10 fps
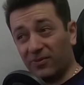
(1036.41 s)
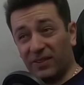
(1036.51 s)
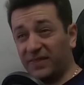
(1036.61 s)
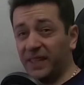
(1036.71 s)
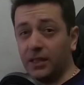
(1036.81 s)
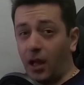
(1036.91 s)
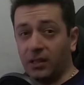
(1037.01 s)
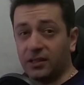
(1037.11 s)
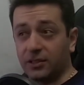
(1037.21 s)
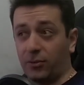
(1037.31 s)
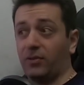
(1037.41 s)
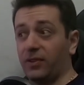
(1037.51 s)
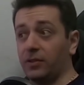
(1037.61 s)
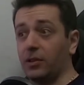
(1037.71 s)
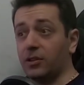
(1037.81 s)
$50, around
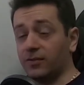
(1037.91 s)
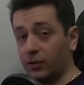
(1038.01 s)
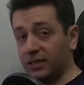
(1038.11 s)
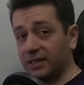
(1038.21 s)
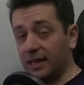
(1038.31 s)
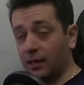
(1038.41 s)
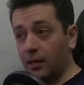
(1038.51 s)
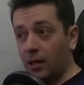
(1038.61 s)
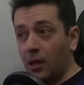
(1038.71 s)
$50 for the stand.